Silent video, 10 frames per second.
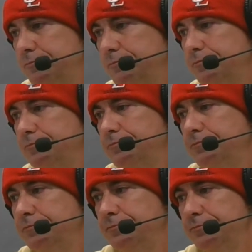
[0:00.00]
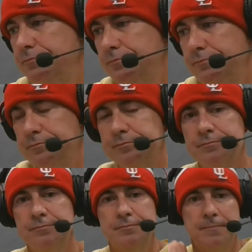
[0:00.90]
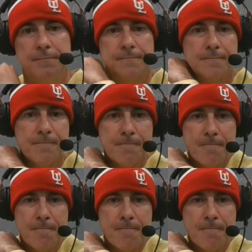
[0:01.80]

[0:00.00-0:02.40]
Nobody speaks.